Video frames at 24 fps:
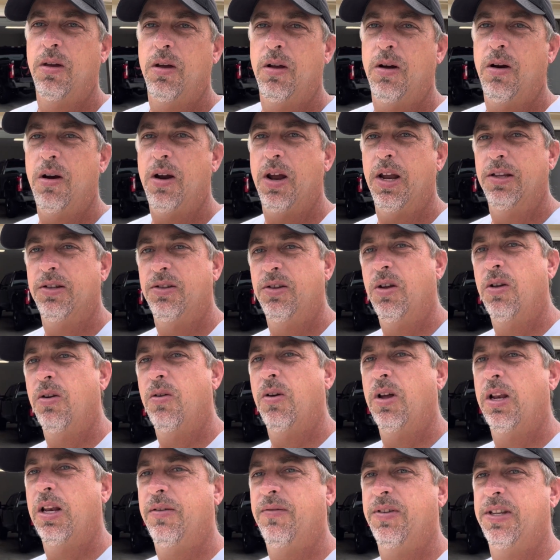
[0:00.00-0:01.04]
All right, so y'all know
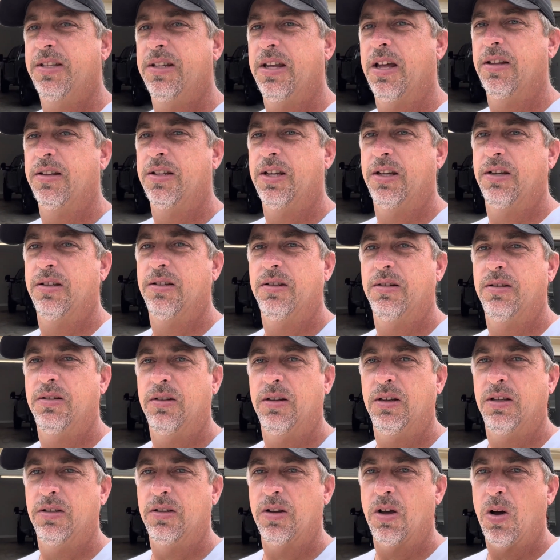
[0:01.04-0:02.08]
I live in South Texas.
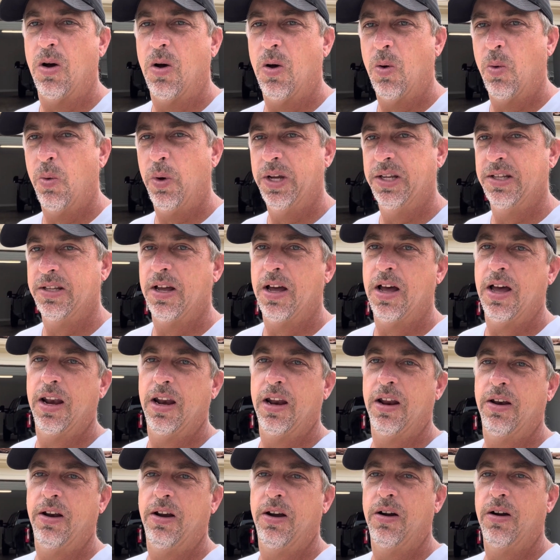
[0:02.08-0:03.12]
It's always hot
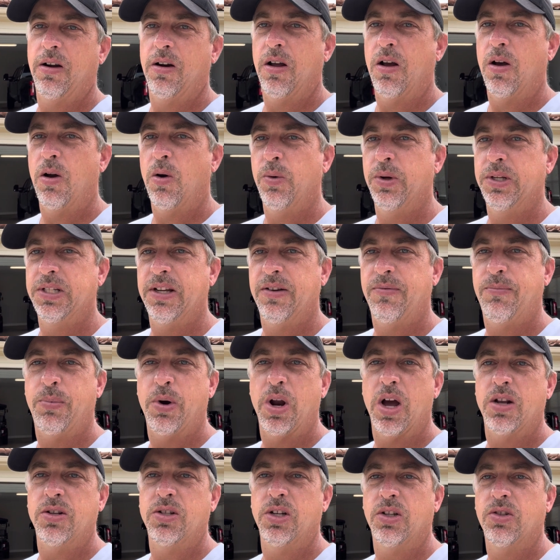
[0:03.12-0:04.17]
out here, always have
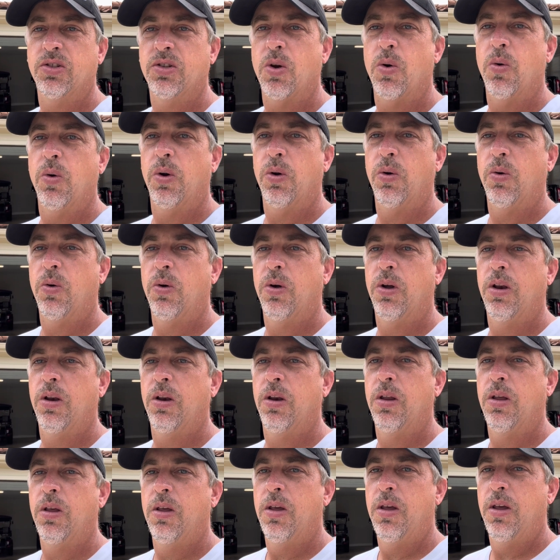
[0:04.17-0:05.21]
projects going on.
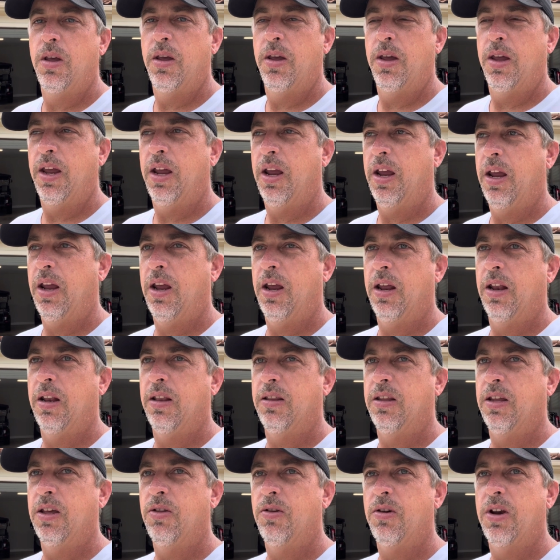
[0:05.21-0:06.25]
And
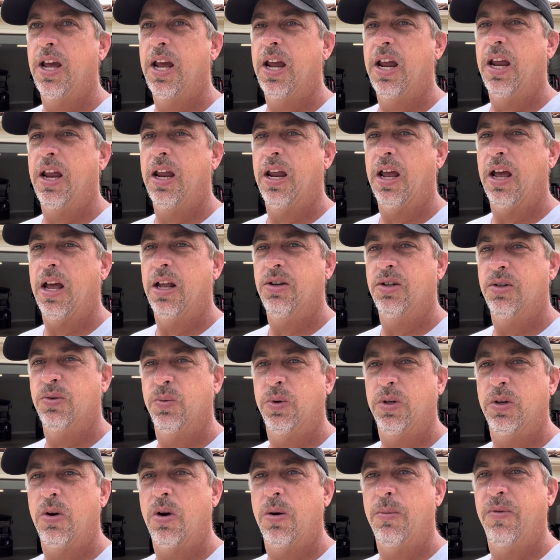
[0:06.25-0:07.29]
the other day, I just
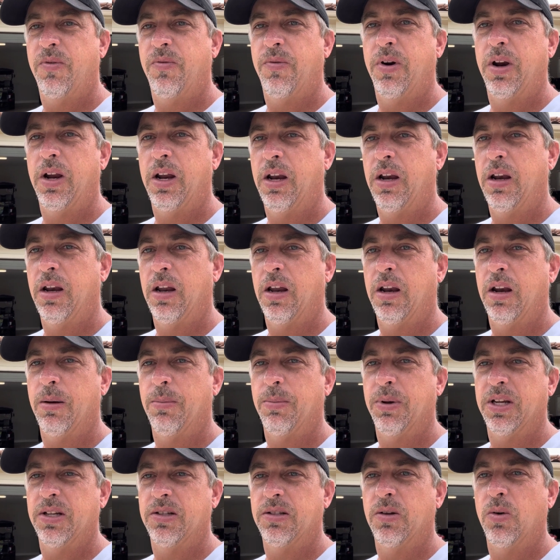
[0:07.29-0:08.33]
went to Harbor Freight and I
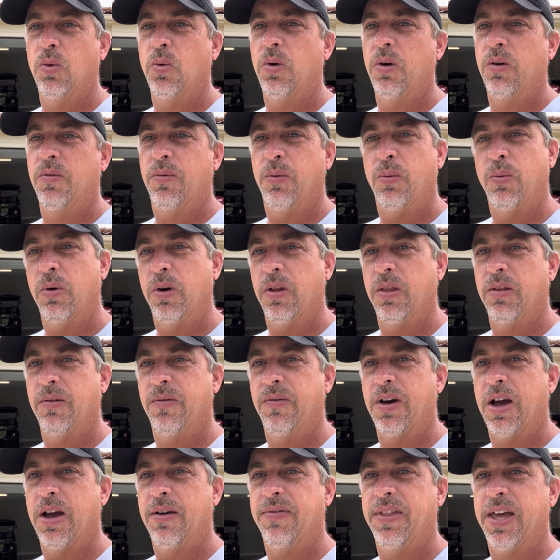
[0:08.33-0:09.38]
placed an order for one of the
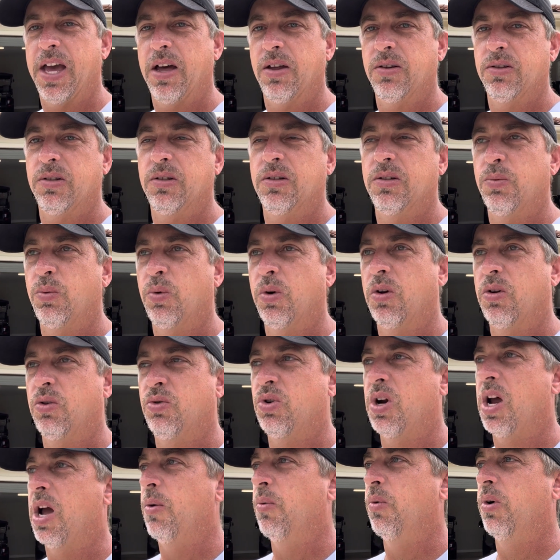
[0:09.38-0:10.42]
5000 We're gonna
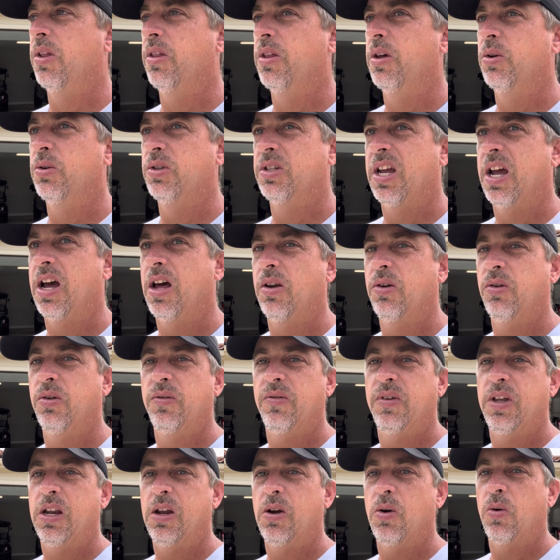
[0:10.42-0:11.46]
try one of those out do a
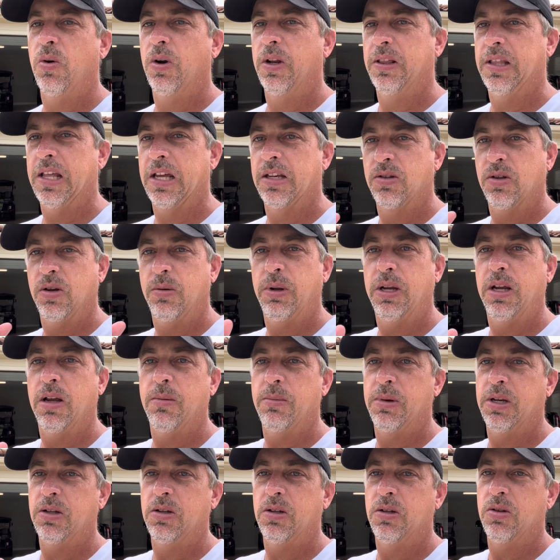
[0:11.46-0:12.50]
video on it. That's gonna be
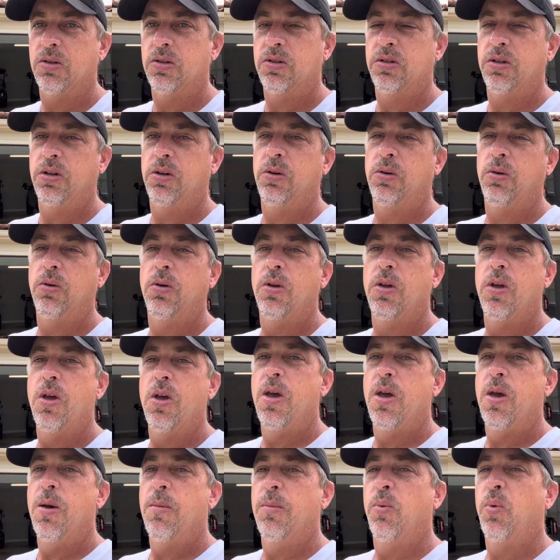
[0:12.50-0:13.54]
coming to you soon.
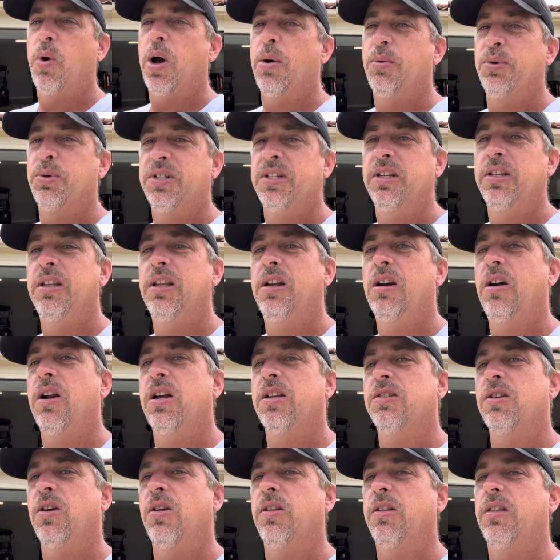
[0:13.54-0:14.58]
While I was in there, I
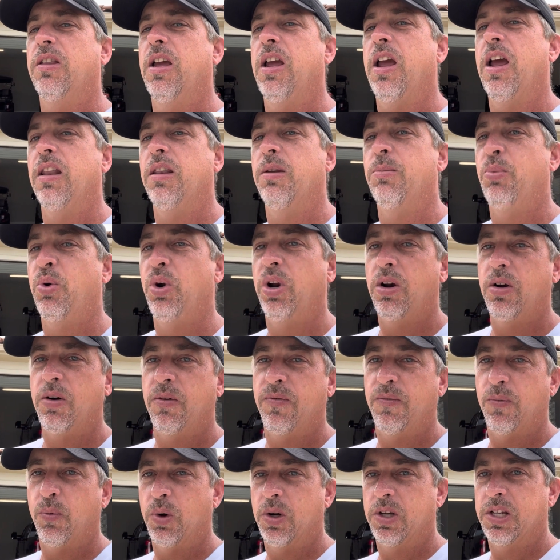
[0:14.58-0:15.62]
saw that they had the Predator
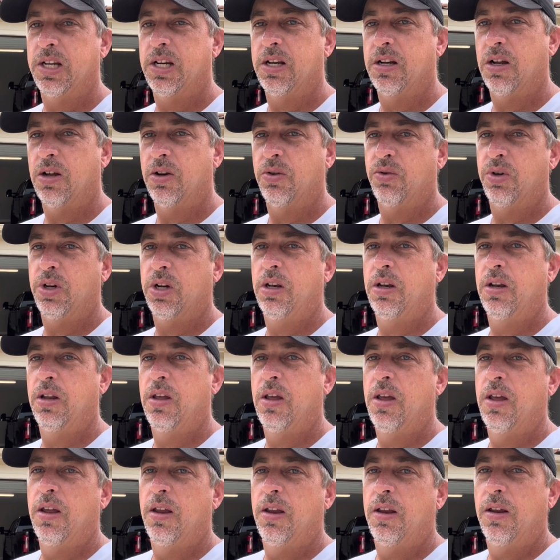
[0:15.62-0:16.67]
1400.
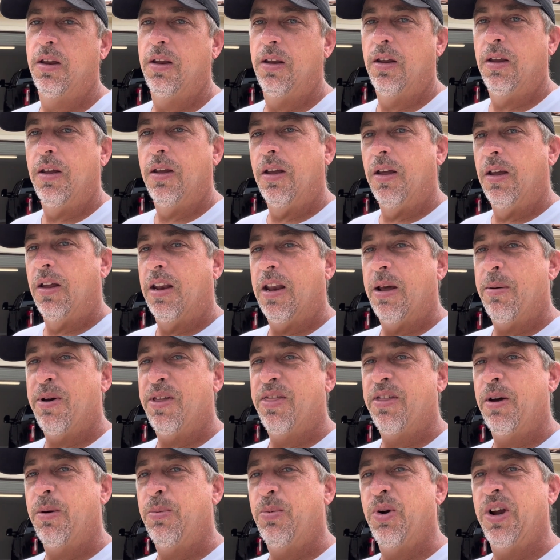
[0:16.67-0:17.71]
Now my
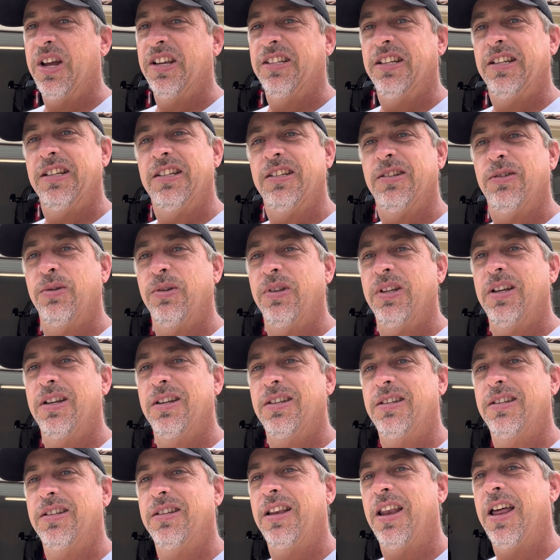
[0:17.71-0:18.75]
thought process is on
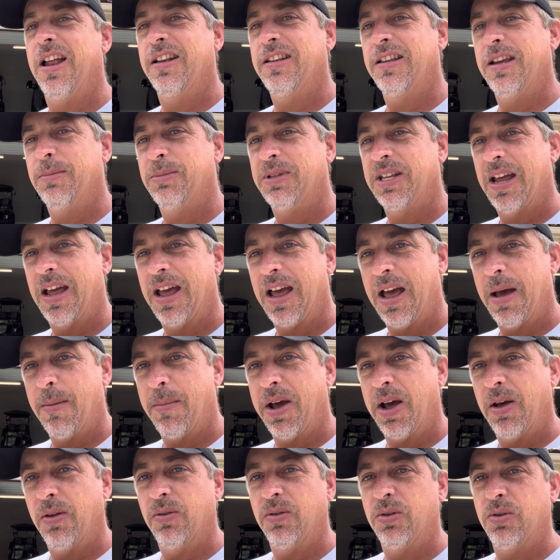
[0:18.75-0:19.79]
this is a lot of times I'm
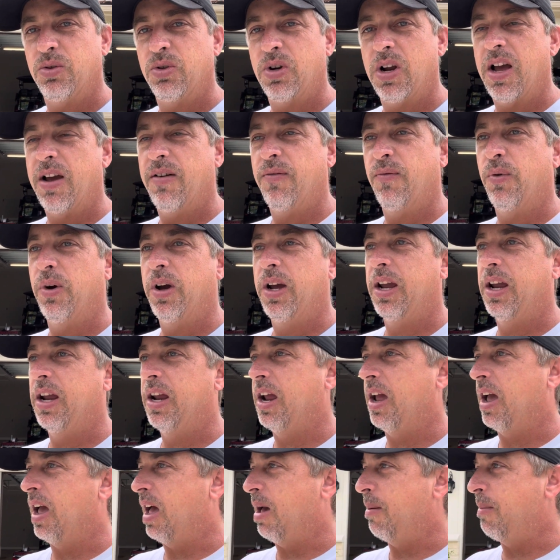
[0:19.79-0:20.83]
out in the
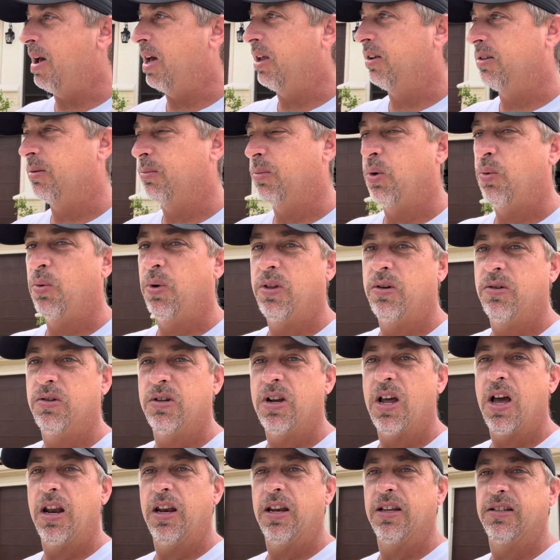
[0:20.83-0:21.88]
driveway, I'm out somewhere where there's
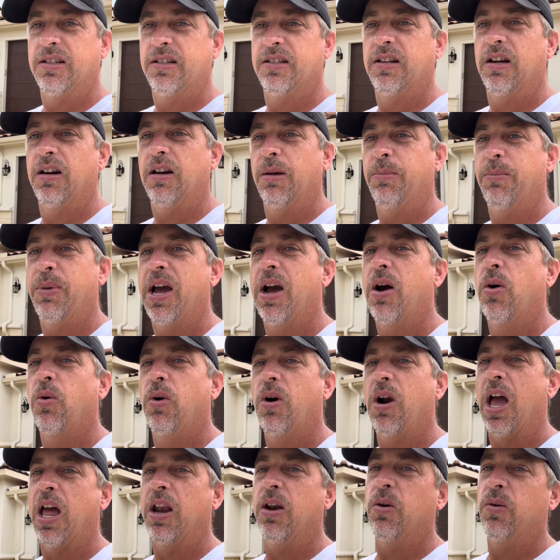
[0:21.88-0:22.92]
not necessarily
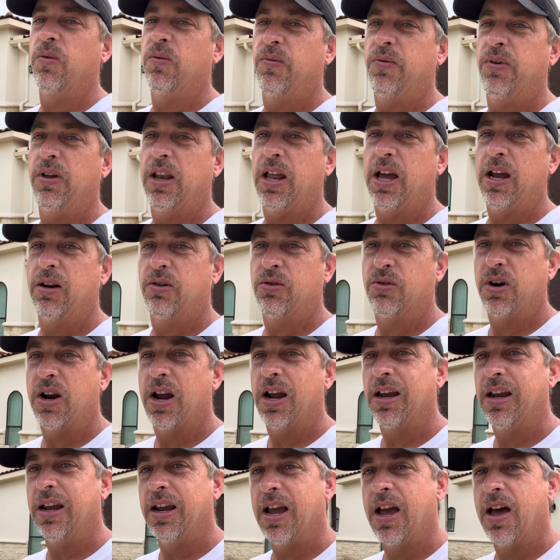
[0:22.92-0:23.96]
power. I don't feel like
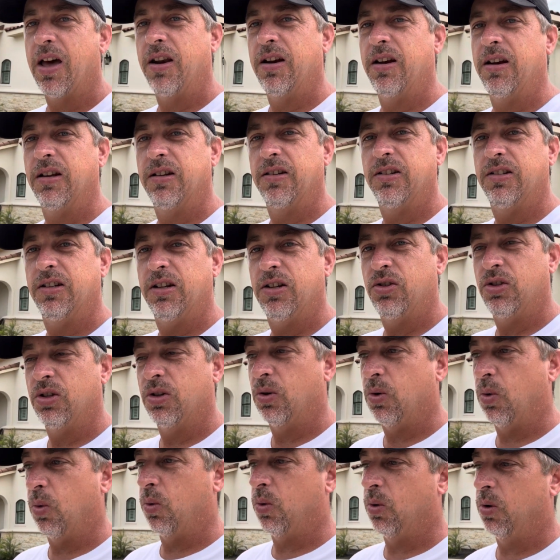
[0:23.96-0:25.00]
dragging out an extension
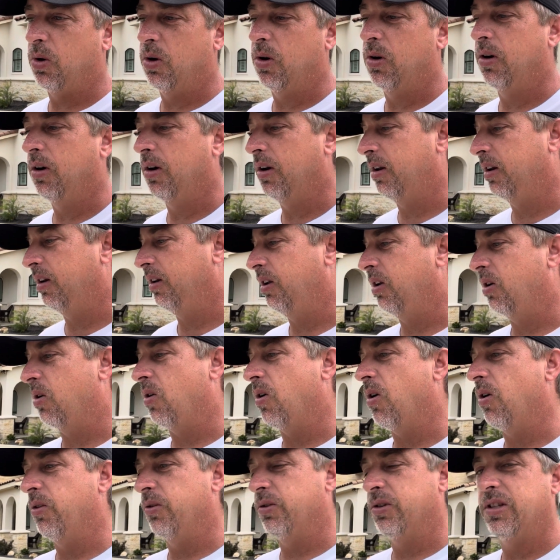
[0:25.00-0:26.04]
cord and you know,
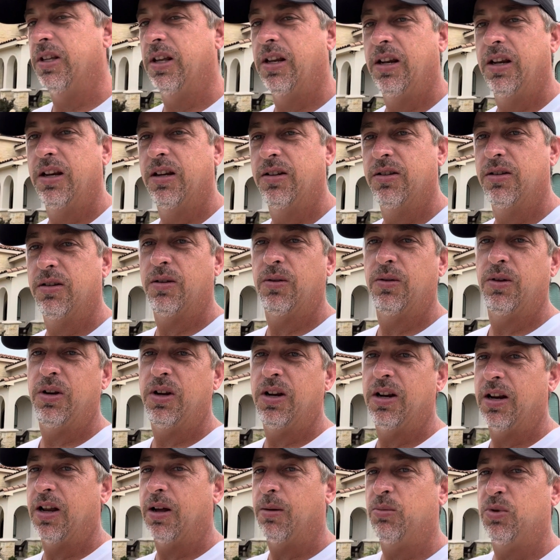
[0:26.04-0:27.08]
all those things. So you
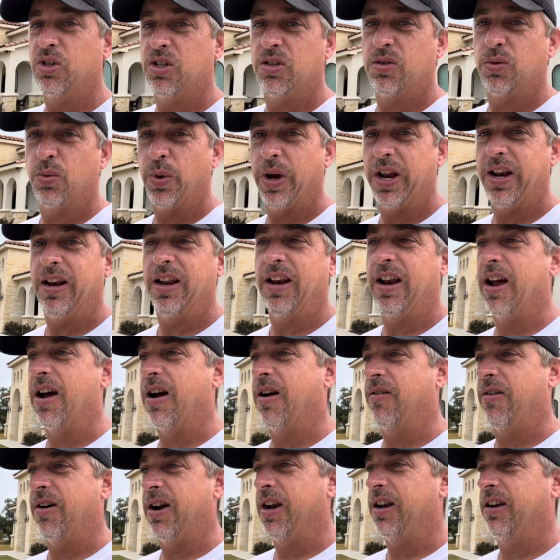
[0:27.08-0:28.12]
end up just sweating it
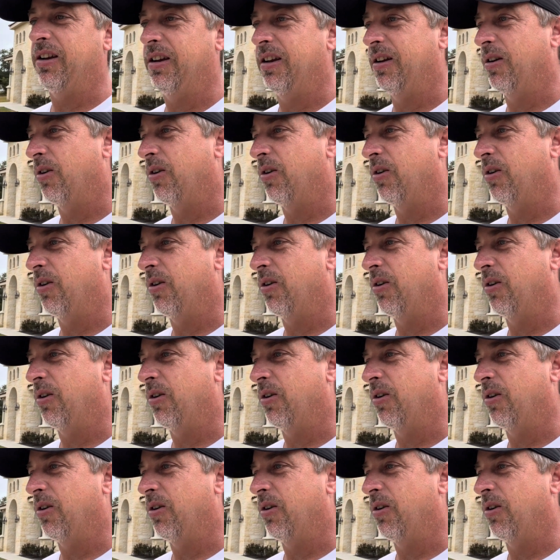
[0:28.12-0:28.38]
out, right? You